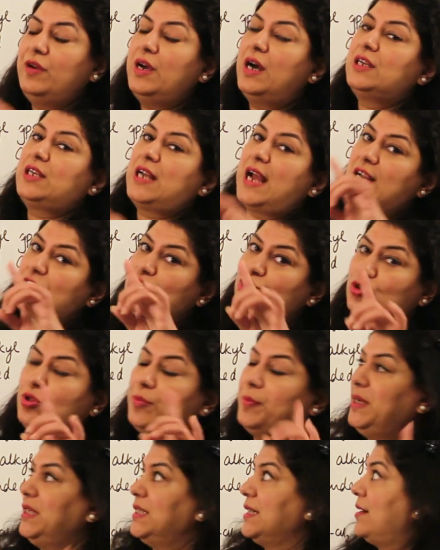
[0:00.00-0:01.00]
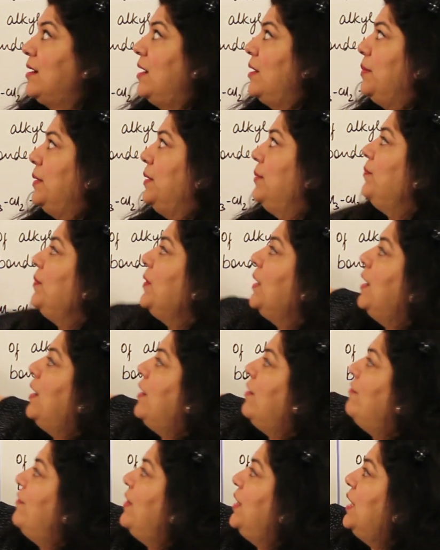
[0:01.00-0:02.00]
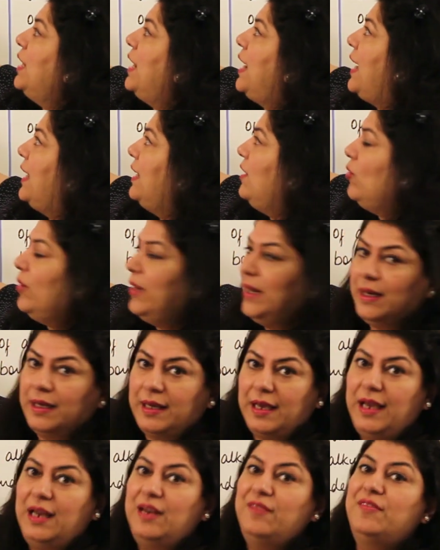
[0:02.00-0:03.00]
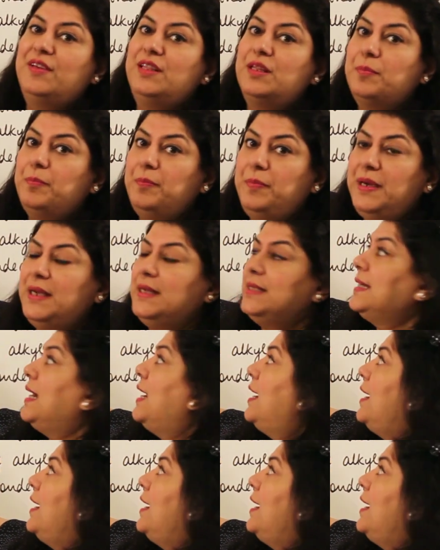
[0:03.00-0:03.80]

attached to the beta carbon. When a haloalkane with a beta